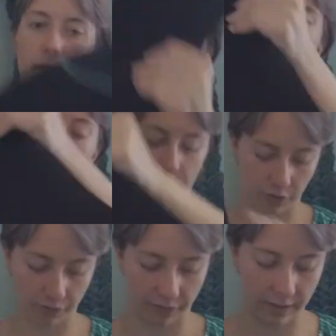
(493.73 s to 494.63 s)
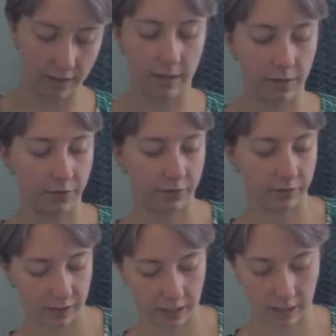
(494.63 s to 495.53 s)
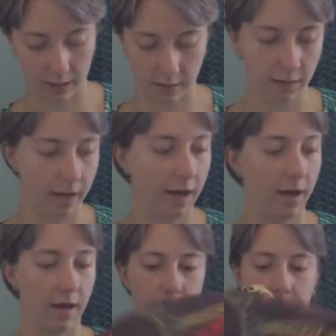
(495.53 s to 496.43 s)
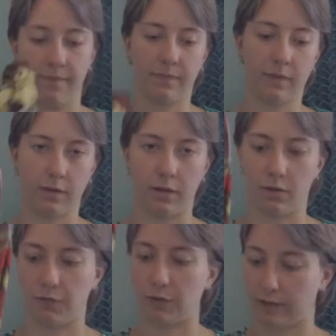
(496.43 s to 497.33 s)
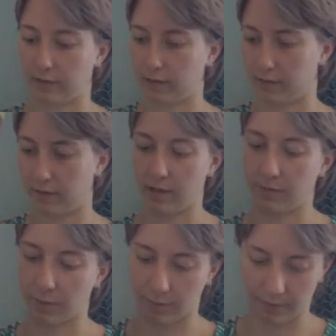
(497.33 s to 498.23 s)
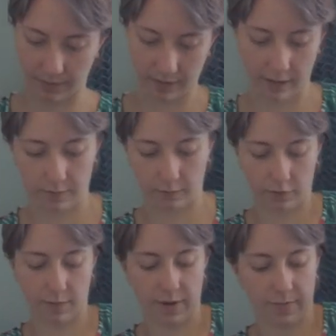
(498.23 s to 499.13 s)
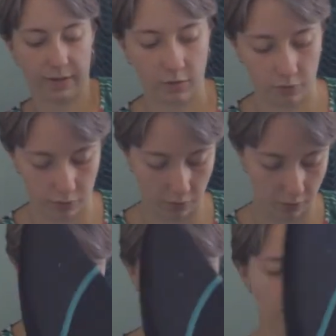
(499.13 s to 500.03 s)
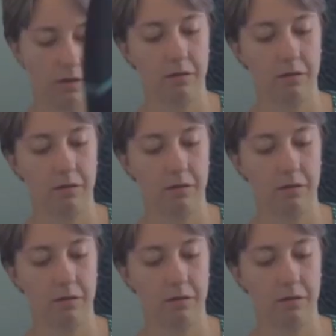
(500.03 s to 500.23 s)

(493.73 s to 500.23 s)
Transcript: here is monofin, here is your skin. I don't know if you guys can see this properly, but I will try my best to show you.